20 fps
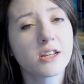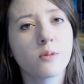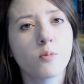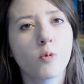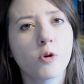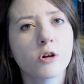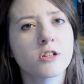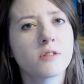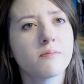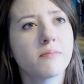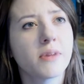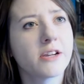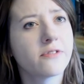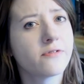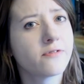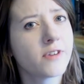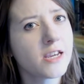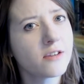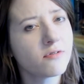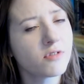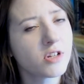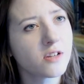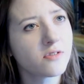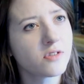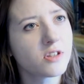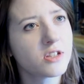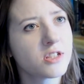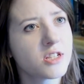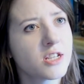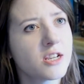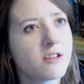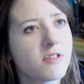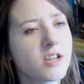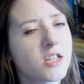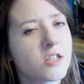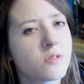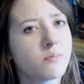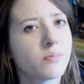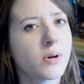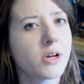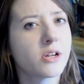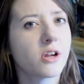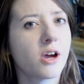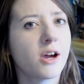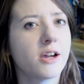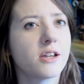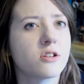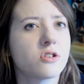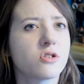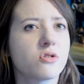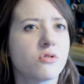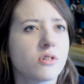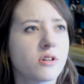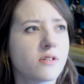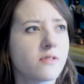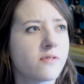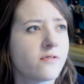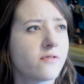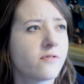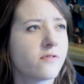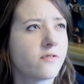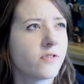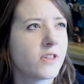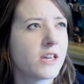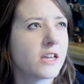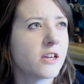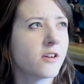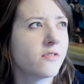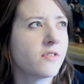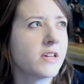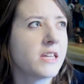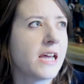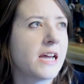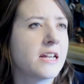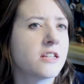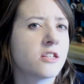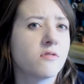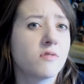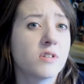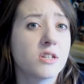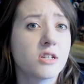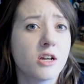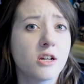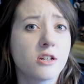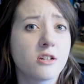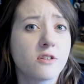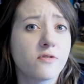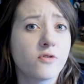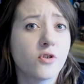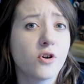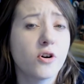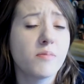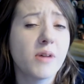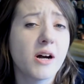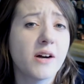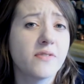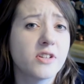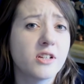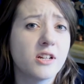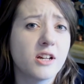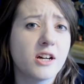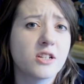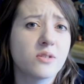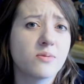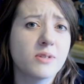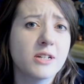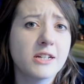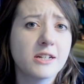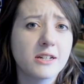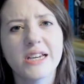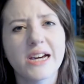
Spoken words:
It wasn't my favourite of the series, but I sort of think of it as a return to form after last week.